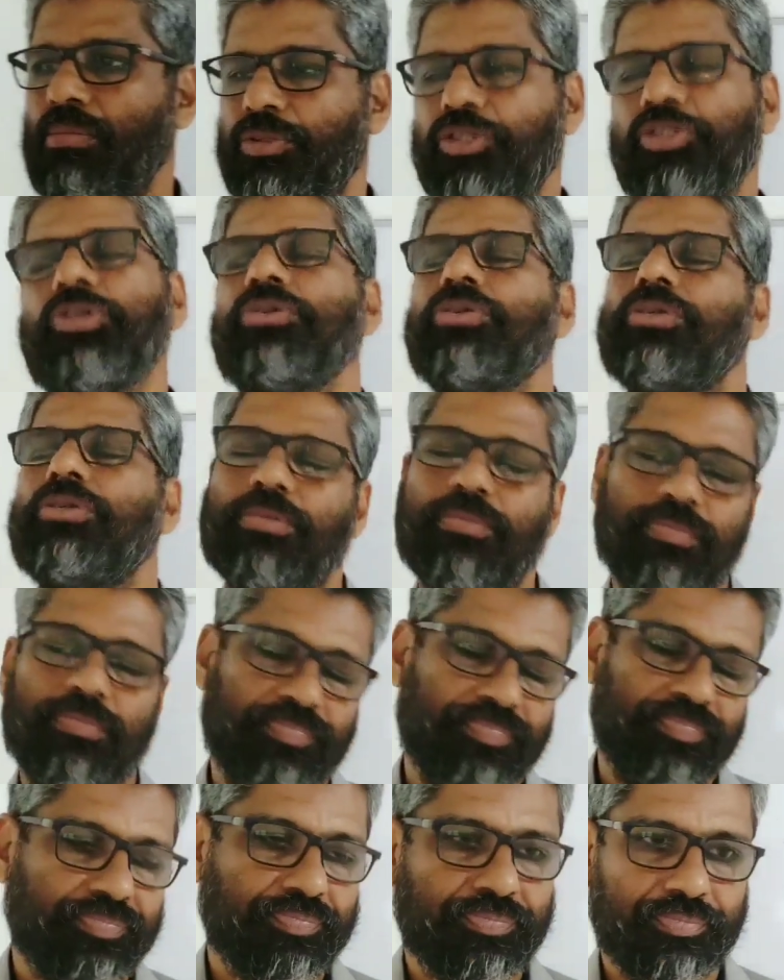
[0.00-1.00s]
should.
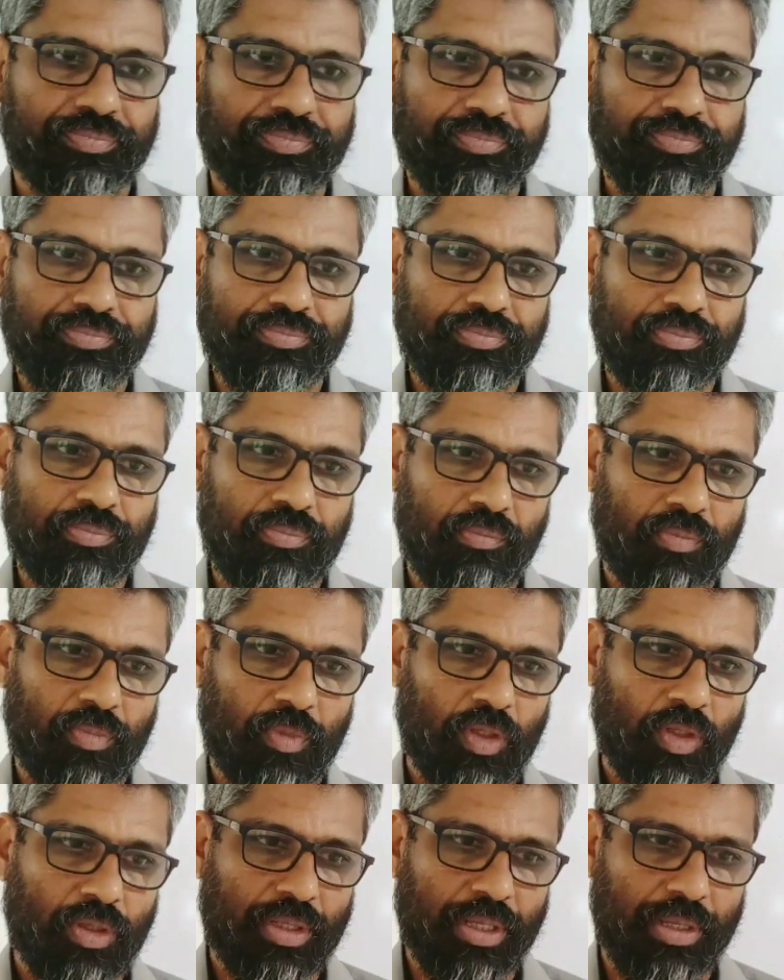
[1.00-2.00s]

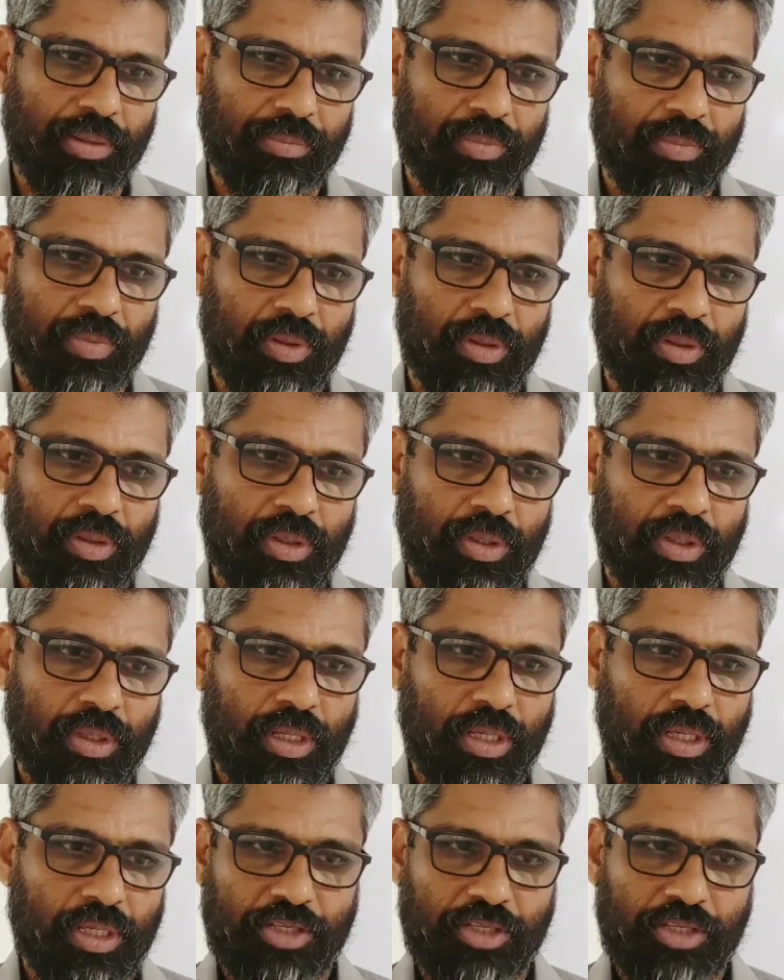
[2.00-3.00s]
Okay.
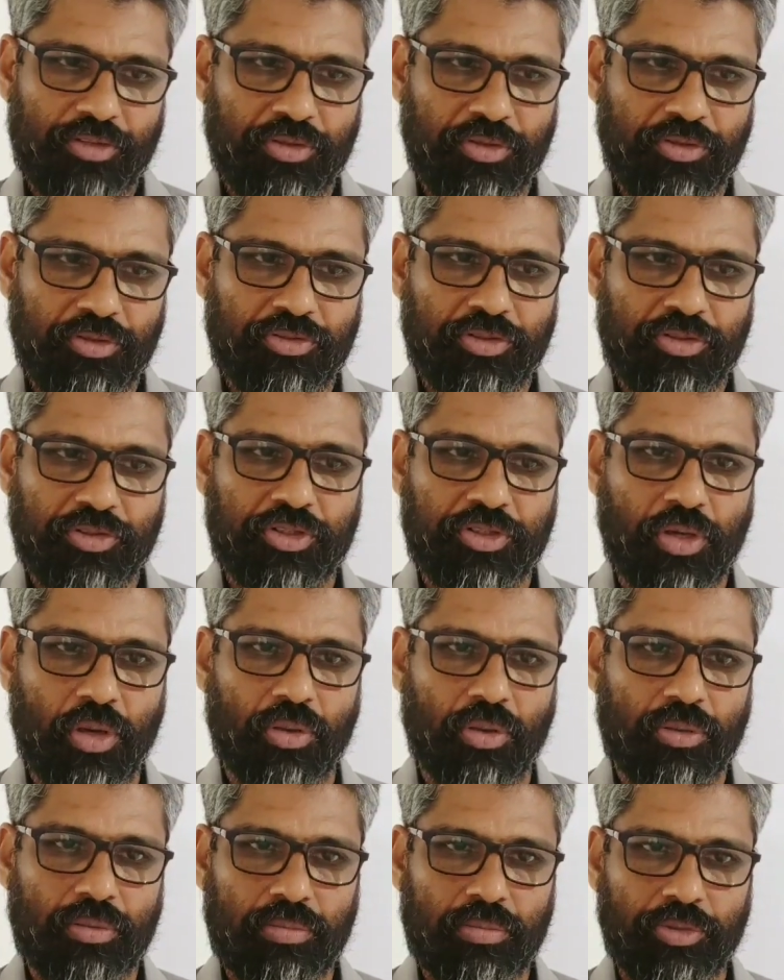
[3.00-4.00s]
It is used to
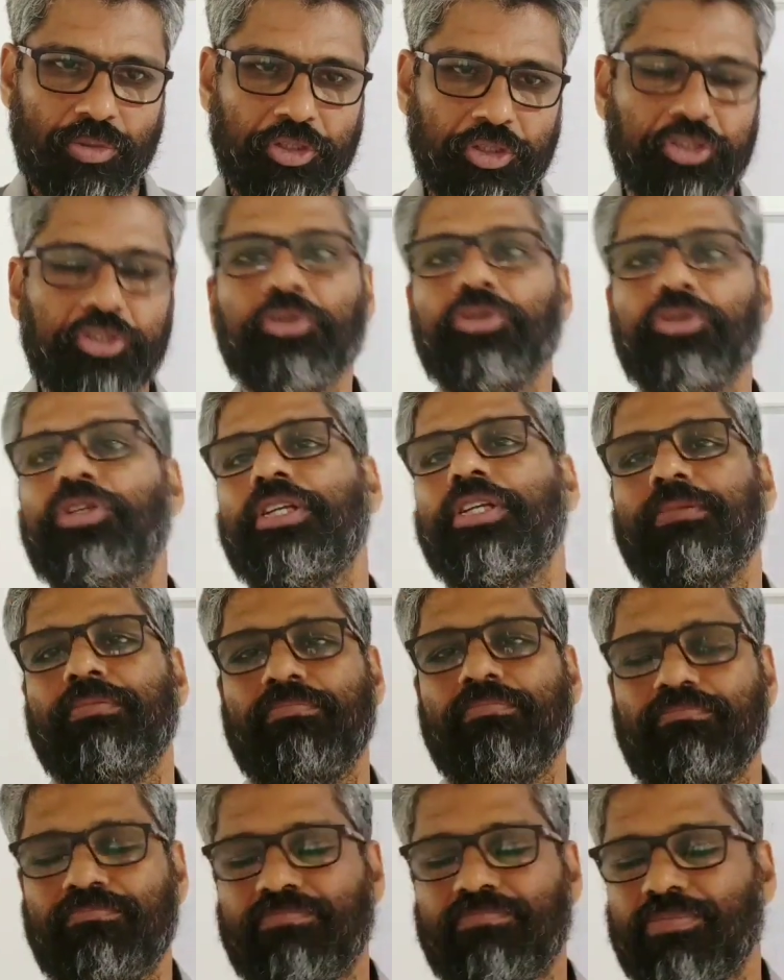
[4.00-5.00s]
show
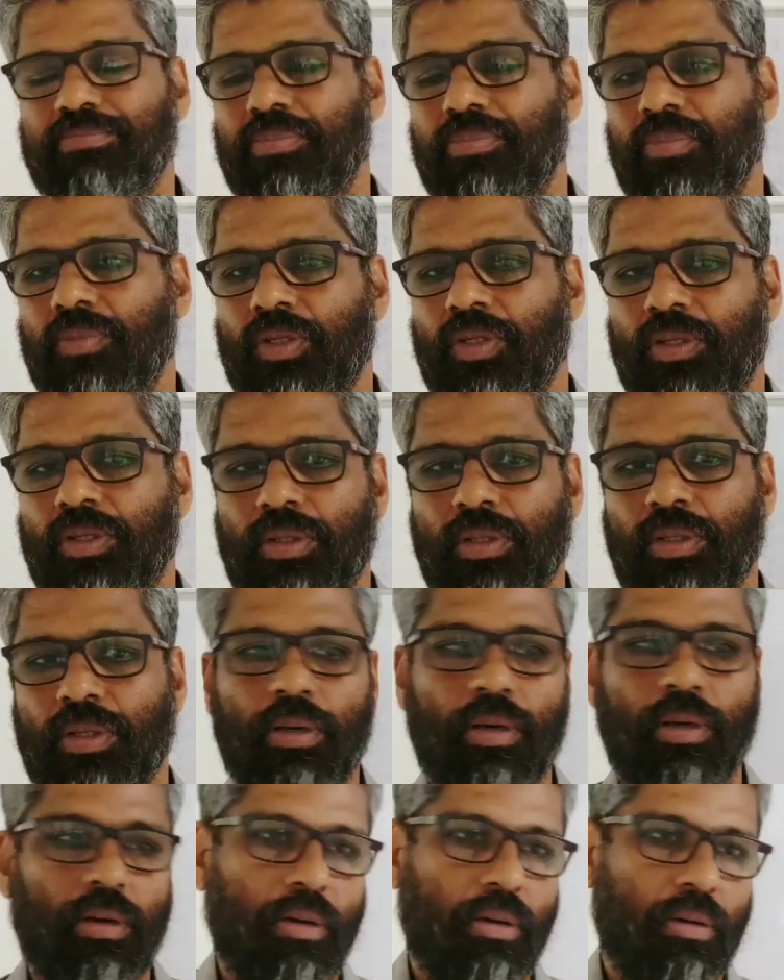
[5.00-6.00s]
duty,
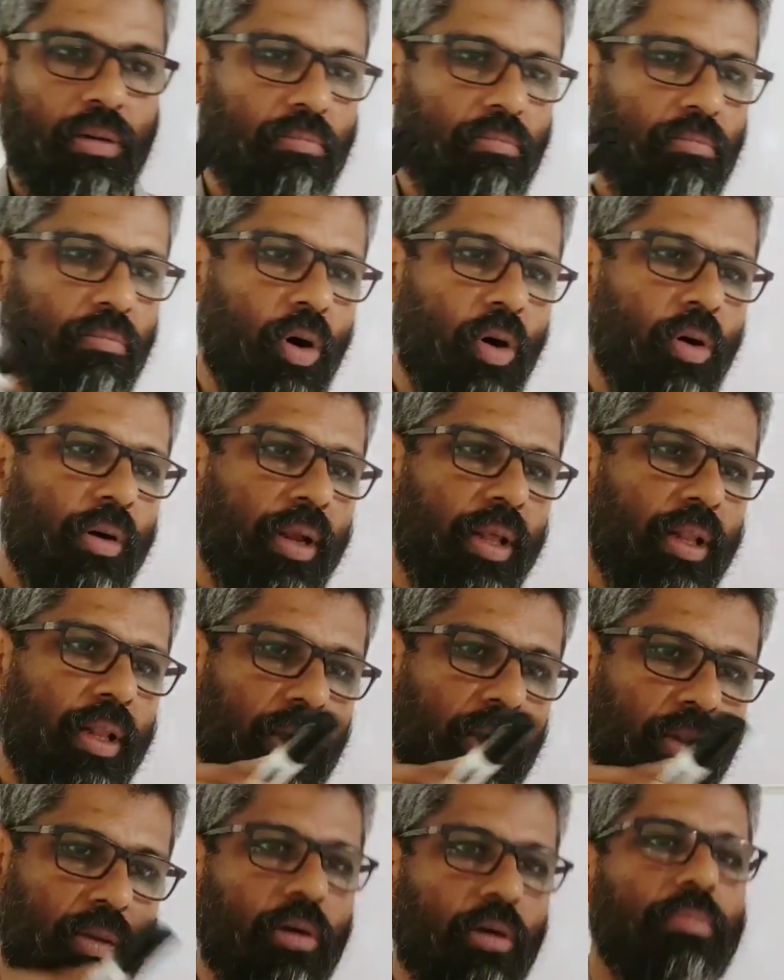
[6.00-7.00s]

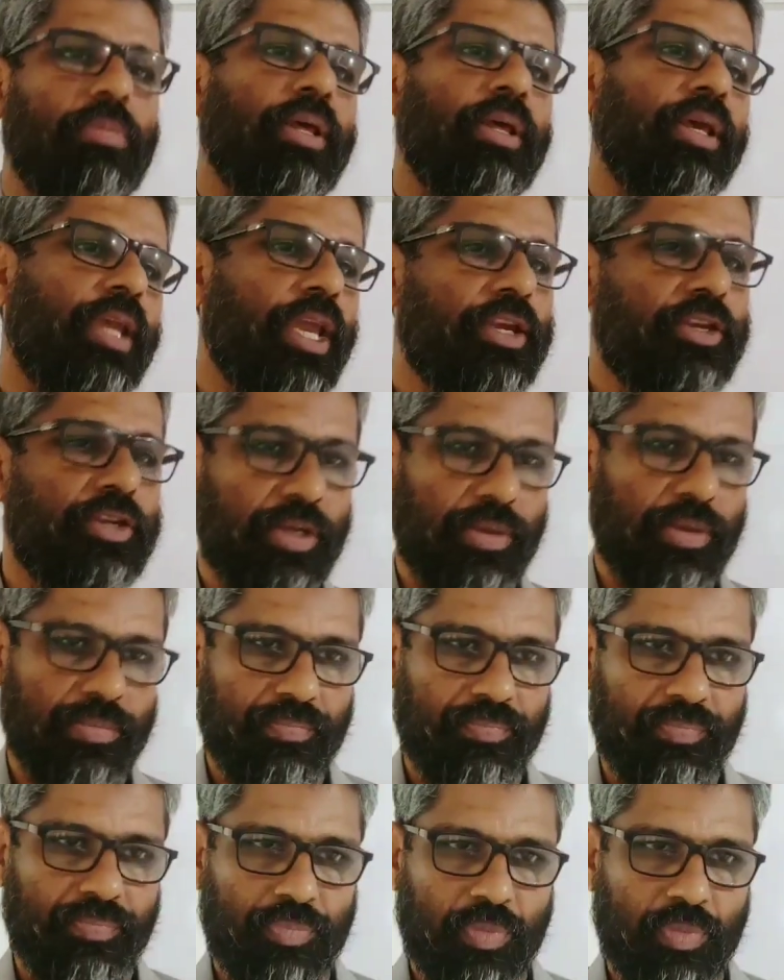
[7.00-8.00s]
moral obligation,
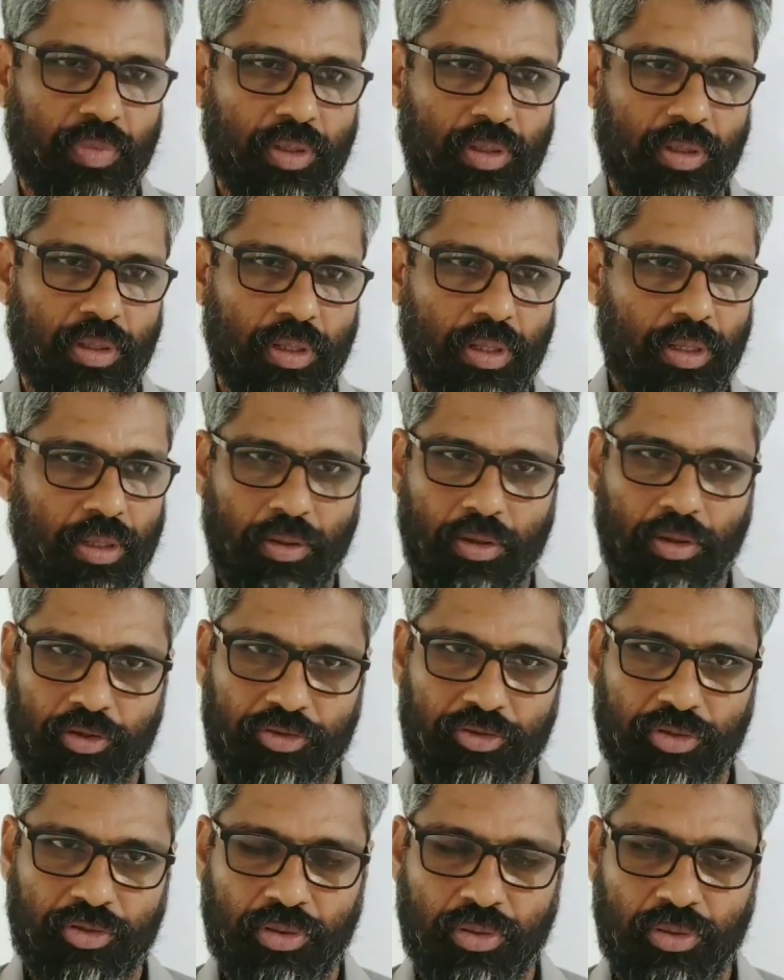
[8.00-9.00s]
and
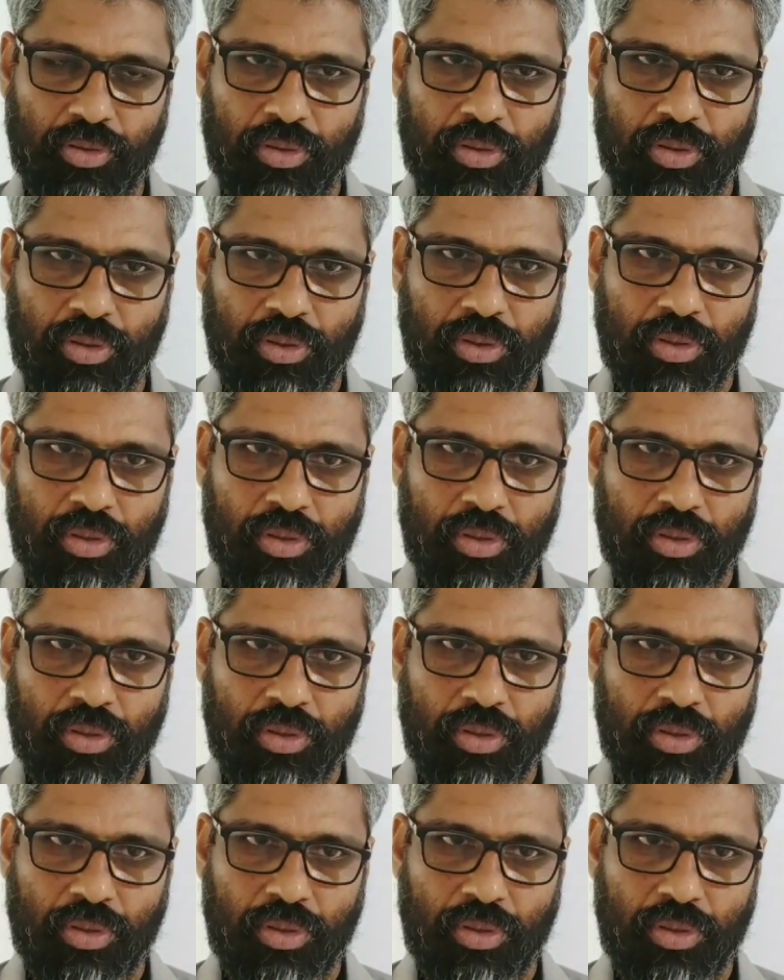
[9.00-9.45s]
also